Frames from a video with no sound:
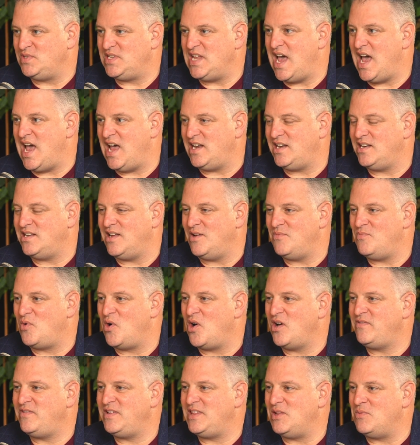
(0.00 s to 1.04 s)
had
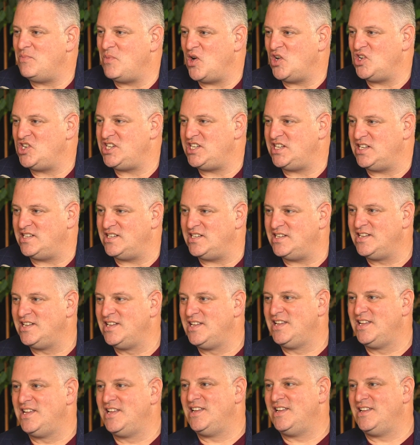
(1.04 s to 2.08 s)
Marvin the Martian,
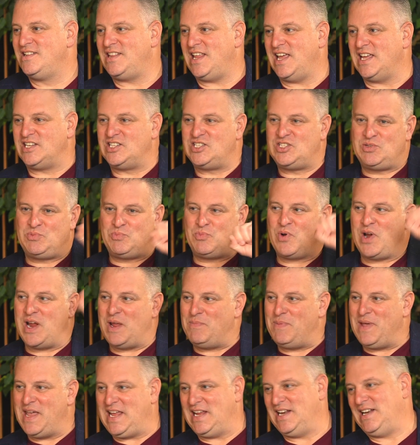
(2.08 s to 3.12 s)
like spray
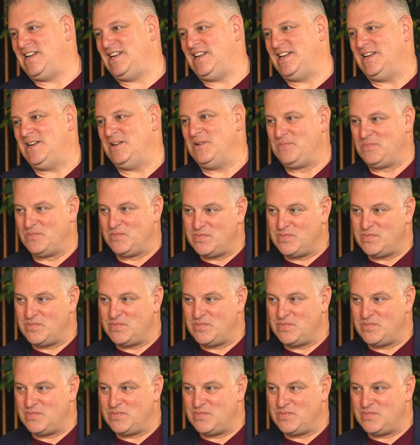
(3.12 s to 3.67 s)
painted